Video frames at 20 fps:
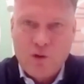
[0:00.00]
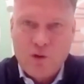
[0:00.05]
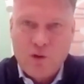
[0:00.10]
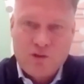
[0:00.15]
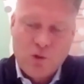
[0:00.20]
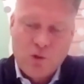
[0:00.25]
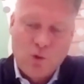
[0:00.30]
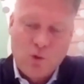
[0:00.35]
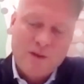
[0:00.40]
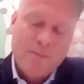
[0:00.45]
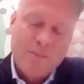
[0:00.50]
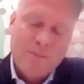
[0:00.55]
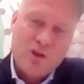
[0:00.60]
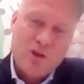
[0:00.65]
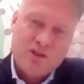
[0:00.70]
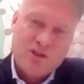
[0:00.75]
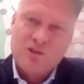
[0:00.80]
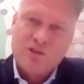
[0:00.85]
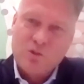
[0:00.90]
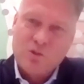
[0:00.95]
to a
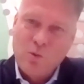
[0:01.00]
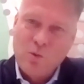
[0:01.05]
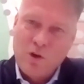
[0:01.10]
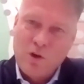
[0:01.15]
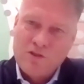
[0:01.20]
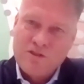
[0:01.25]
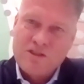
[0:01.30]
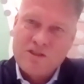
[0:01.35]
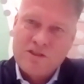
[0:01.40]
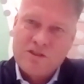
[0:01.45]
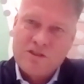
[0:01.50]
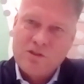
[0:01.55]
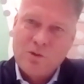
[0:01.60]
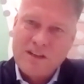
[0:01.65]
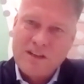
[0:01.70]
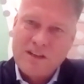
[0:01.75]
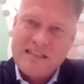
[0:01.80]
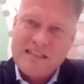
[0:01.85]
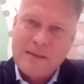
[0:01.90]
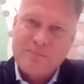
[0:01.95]
merchant who wants to
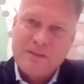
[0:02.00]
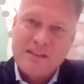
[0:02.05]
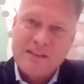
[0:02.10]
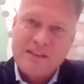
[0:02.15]
accept it